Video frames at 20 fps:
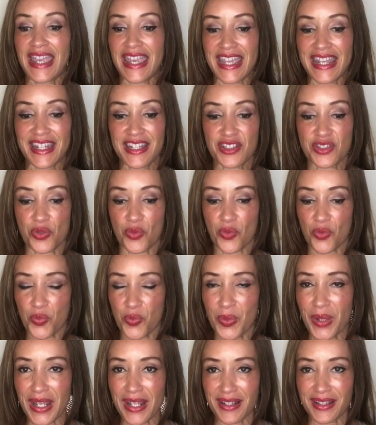It is
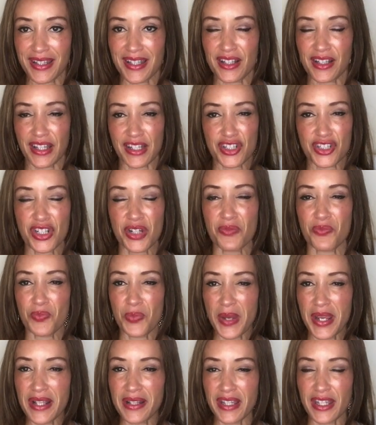really, like she
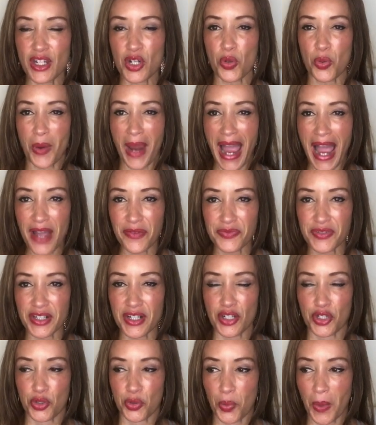really crafted a
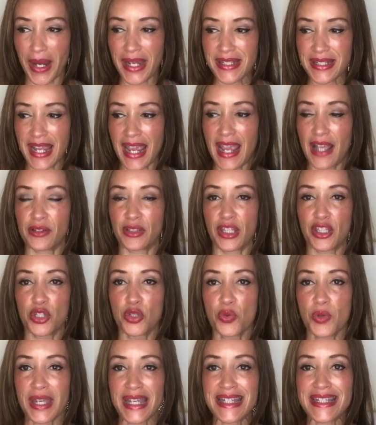great tale. Like you
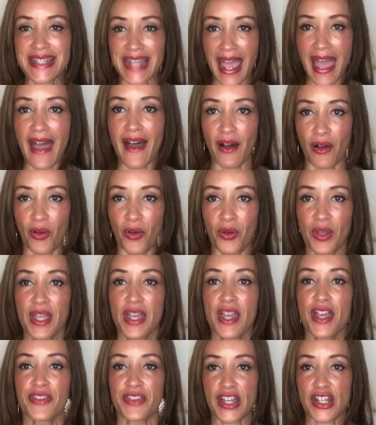can tell
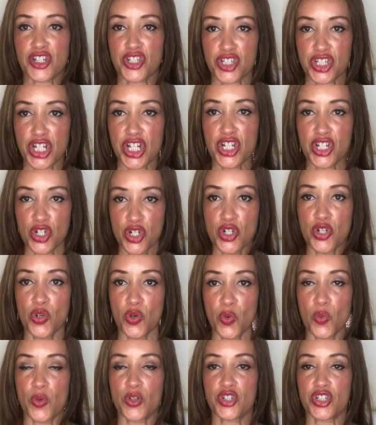that she knew
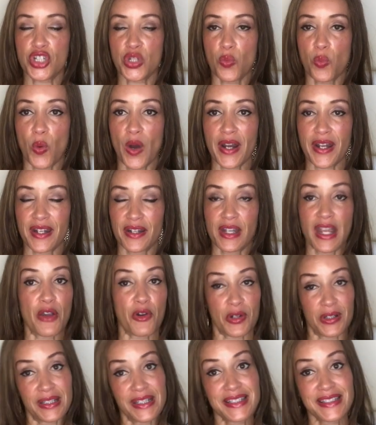where she wanted, or
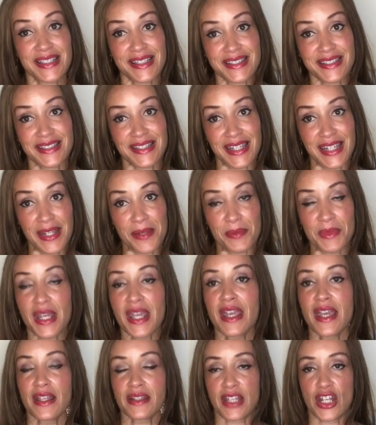at least it seemed
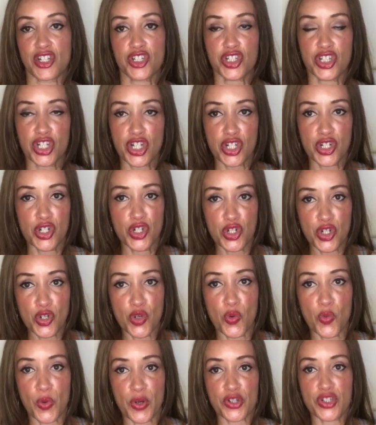that she knew
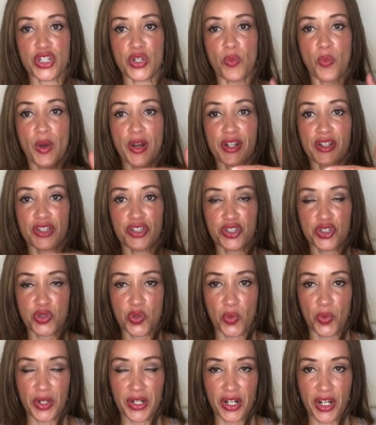where she wanted the
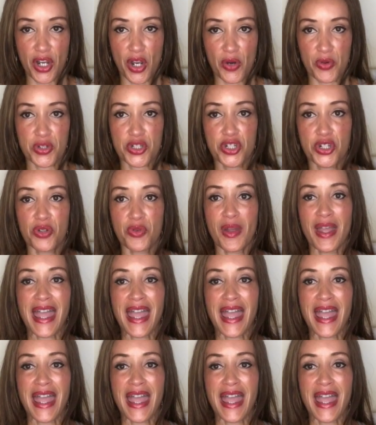story to go to.